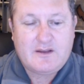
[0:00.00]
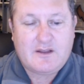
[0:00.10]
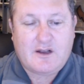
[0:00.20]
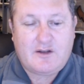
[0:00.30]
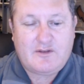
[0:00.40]

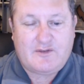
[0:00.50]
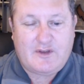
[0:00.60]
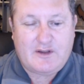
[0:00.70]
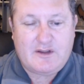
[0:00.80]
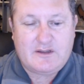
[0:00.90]
The COVID
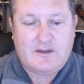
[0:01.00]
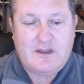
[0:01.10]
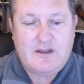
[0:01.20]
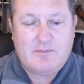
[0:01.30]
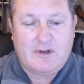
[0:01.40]
variant
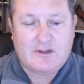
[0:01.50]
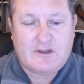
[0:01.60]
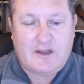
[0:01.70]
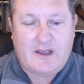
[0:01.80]
inbuilt